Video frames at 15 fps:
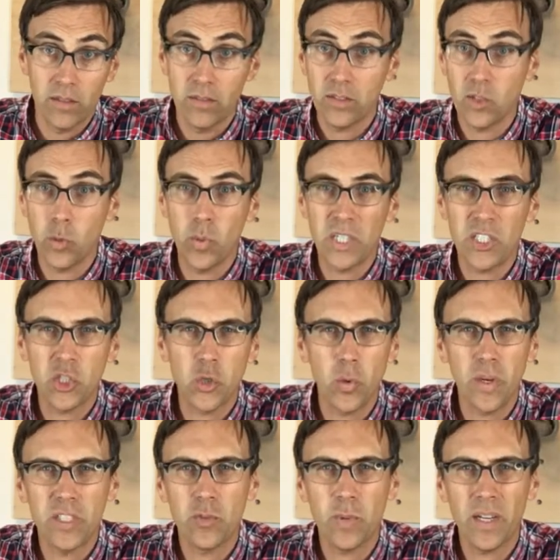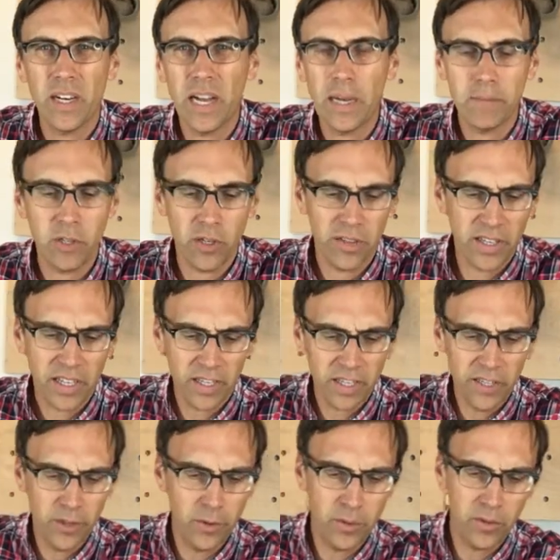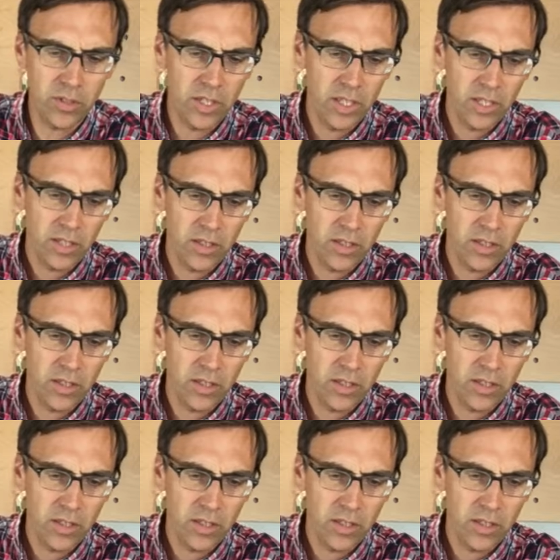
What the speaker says: So what choice, what object, are they going to use